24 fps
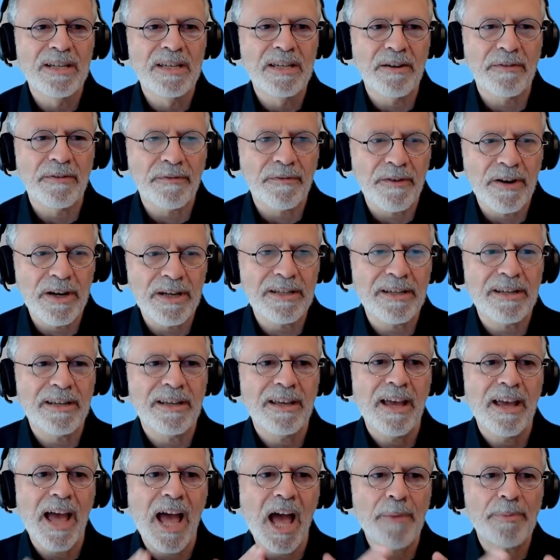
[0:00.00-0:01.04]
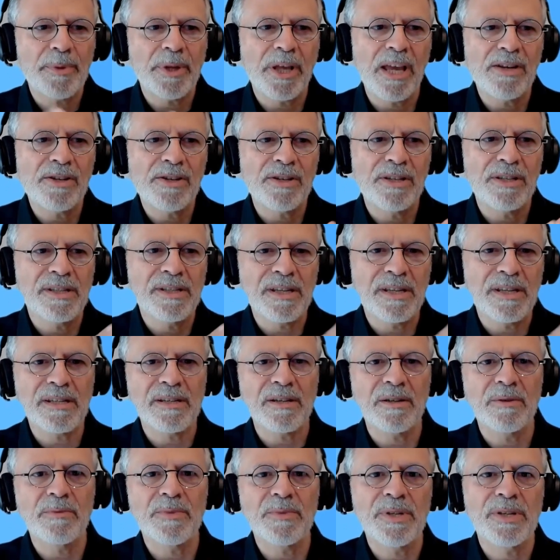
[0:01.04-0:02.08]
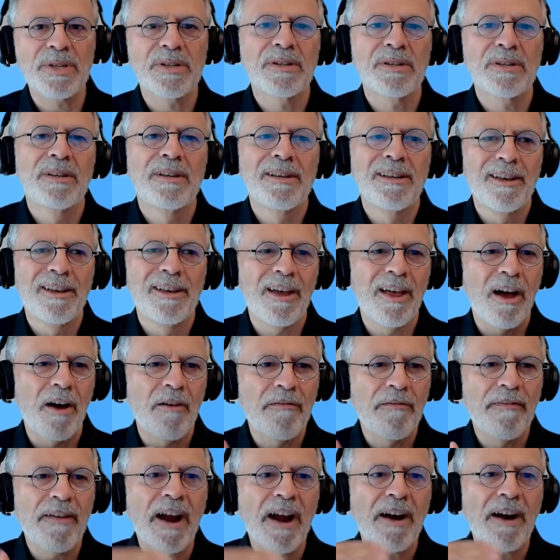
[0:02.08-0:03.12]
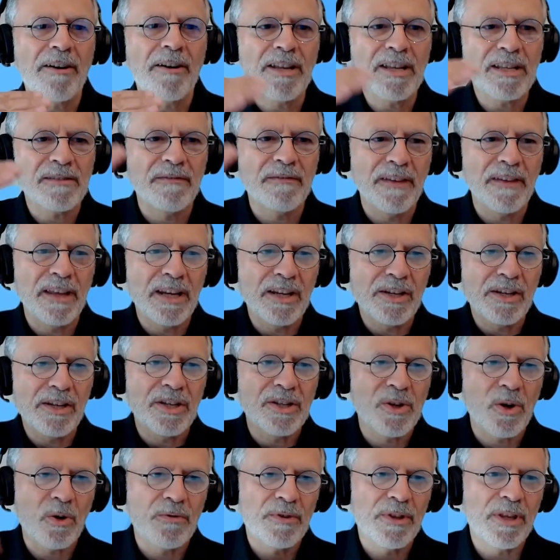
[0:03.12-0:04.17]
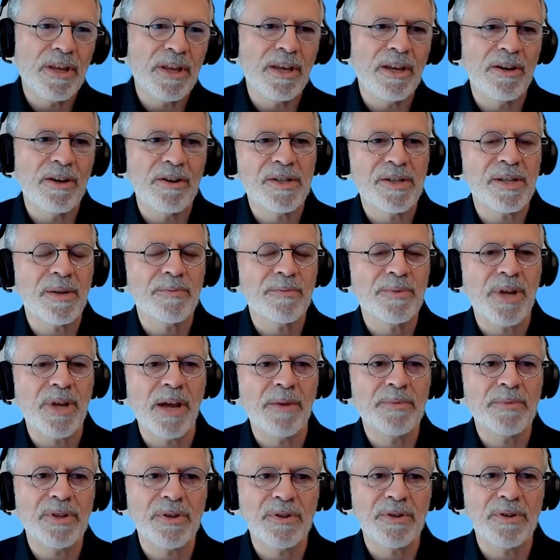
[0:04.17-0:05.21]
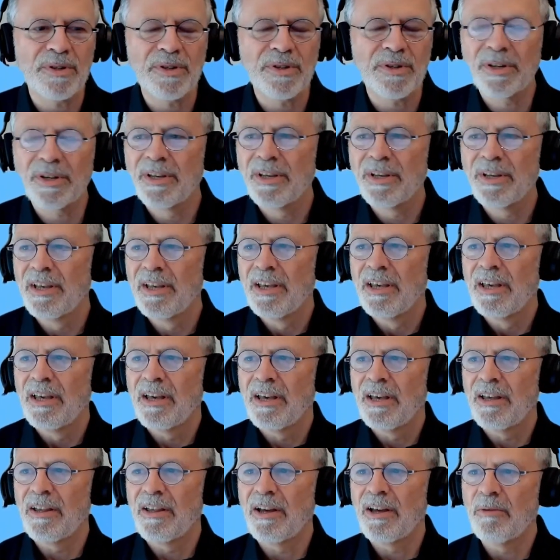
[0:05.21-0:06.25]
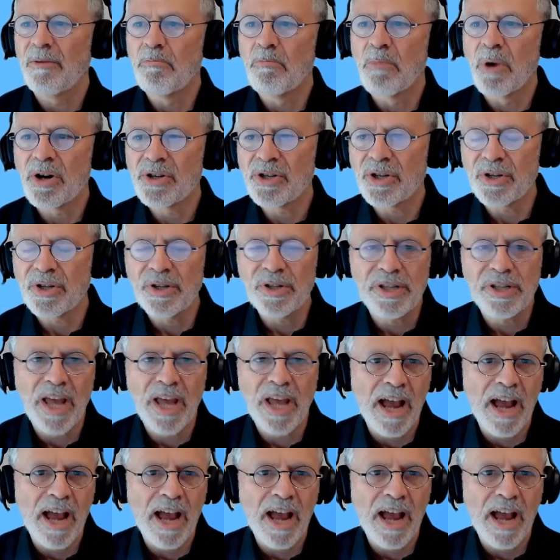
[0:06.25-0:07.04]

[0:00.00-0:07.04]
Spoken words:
different application systems of various vintages over the years. Sometimes there's mergers,